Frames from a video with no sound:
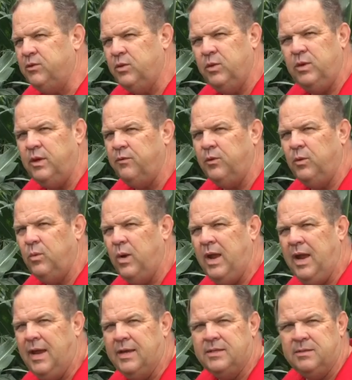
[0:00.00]
two different
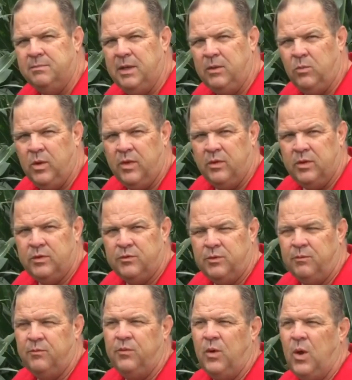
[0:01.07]
ways. I mean, whether it's
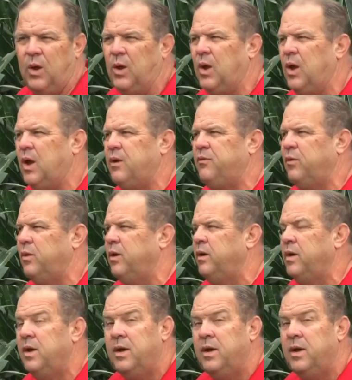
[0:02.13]
from fall off or